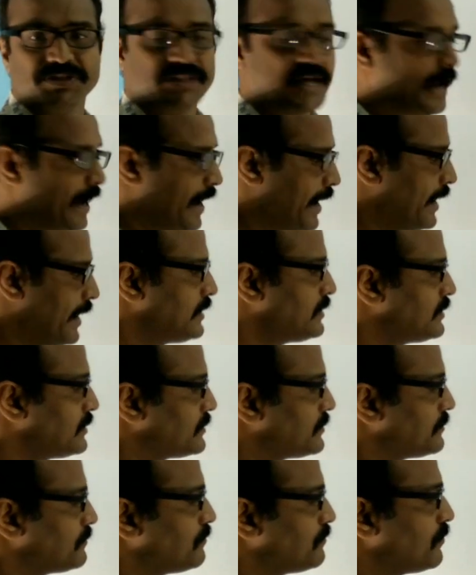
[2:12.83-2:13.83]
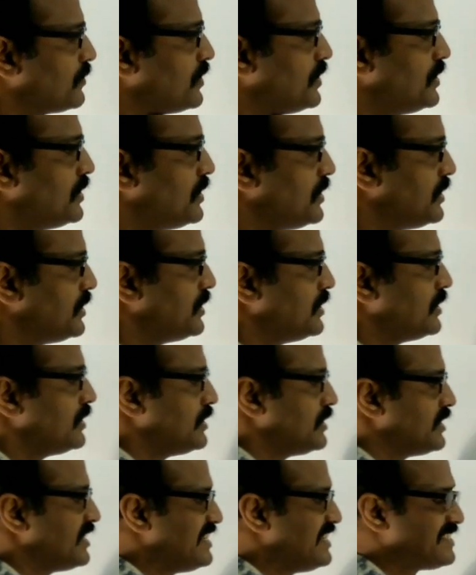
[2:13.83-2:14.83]
is that
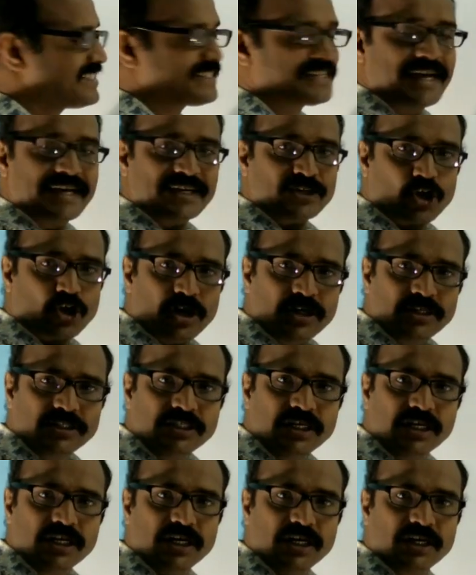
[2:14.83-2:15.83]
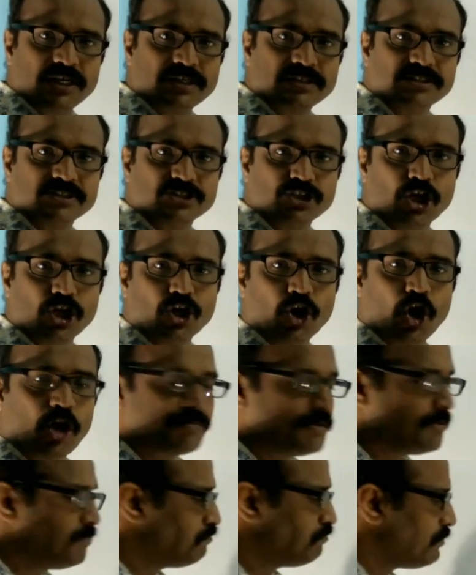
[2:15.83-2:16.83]
it can conduct the
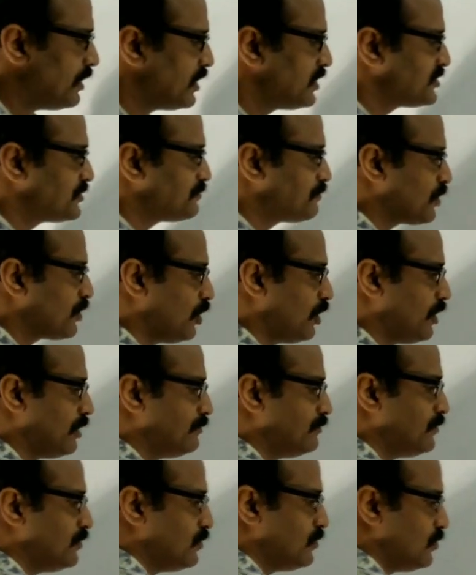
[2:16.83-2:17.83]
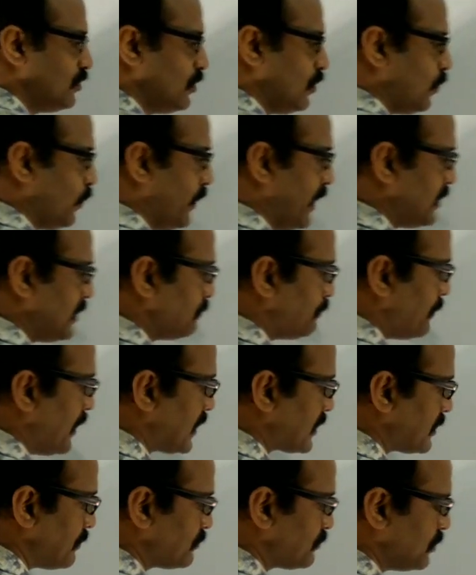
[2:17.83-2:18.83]
nerve impulse from one
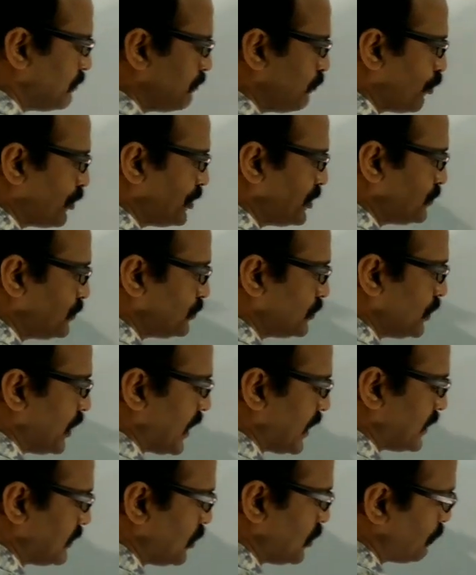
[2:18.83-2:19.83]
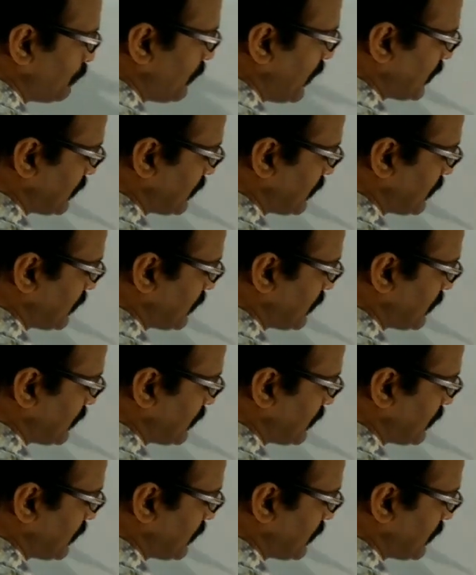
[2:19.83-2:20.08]
part of the body to the another